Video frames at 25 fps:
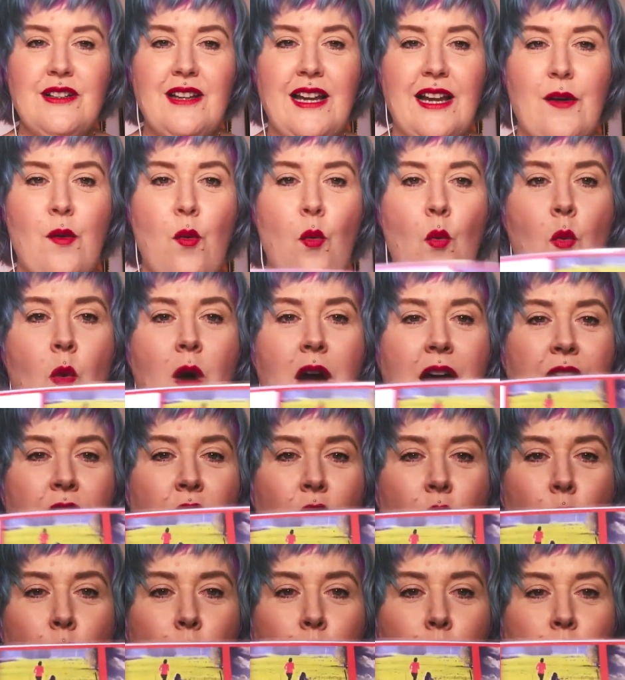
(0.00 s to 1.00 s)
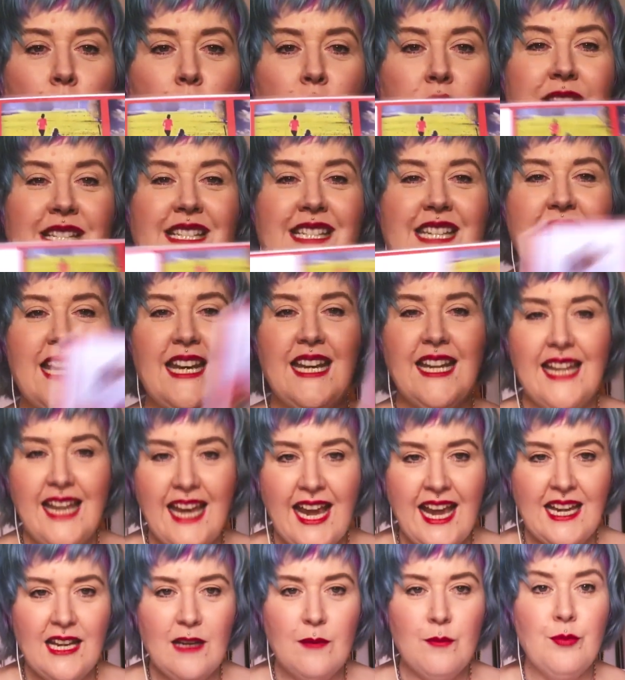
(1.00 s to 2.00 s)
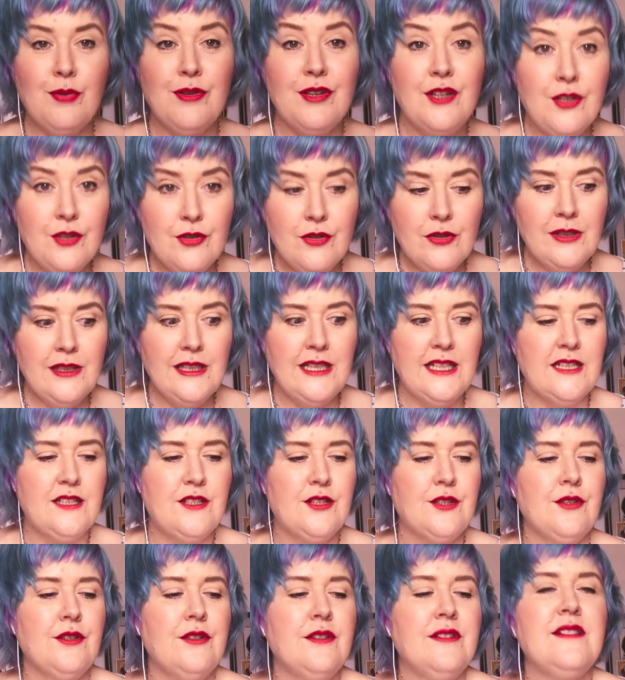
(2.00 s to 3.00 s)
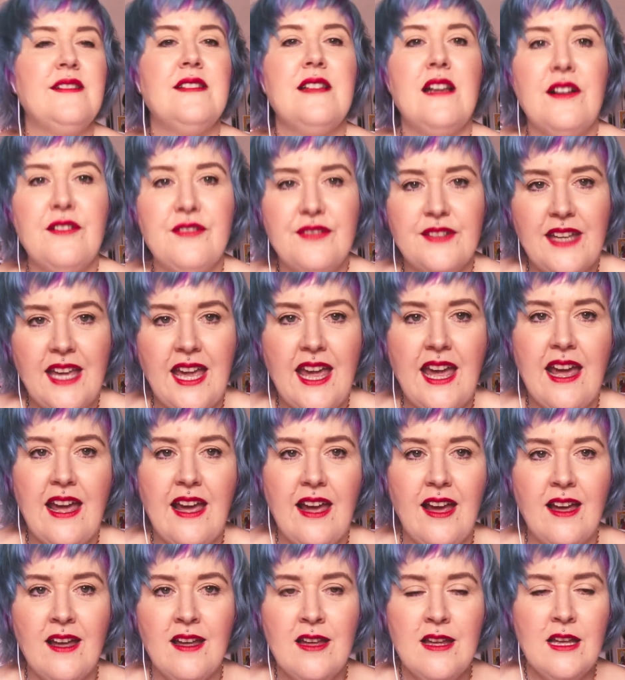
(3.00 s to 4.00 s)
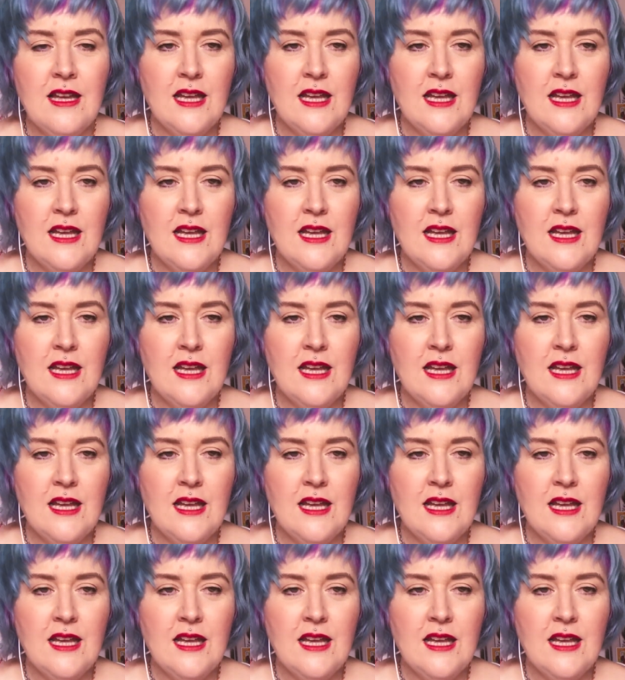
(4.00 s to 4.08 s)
like one whole board dedicated purely to self-care,